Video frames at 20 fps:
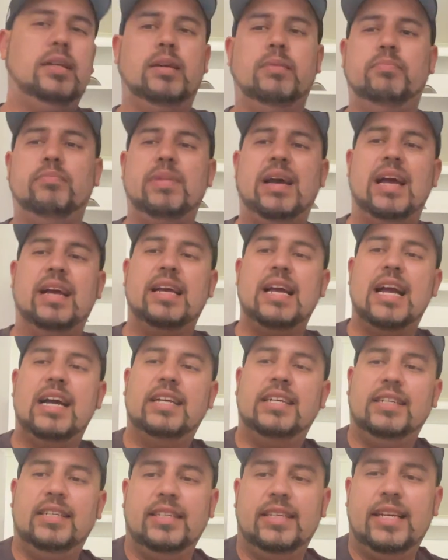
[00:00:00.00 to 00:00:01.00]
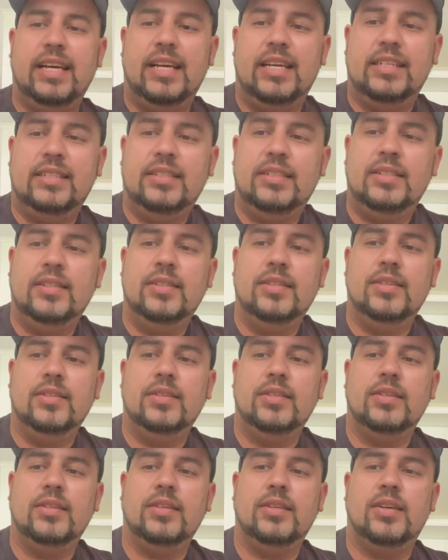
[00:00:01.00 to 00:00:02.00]
I'm back at it again.
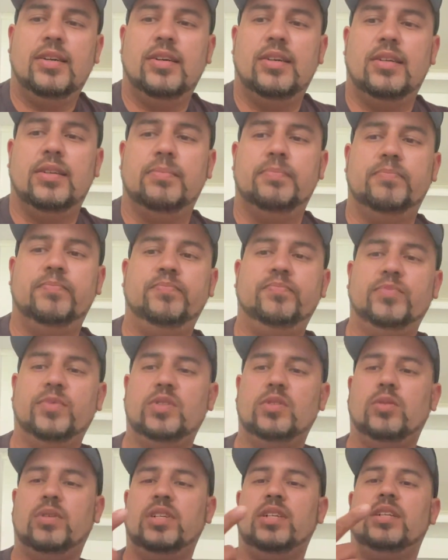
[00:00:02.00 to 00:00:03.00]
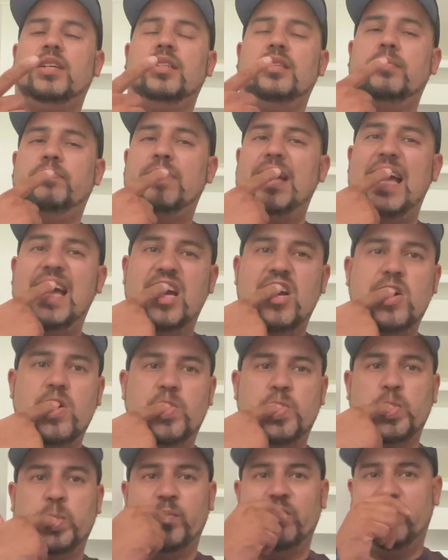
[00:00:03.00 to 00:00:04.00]
Doing another banger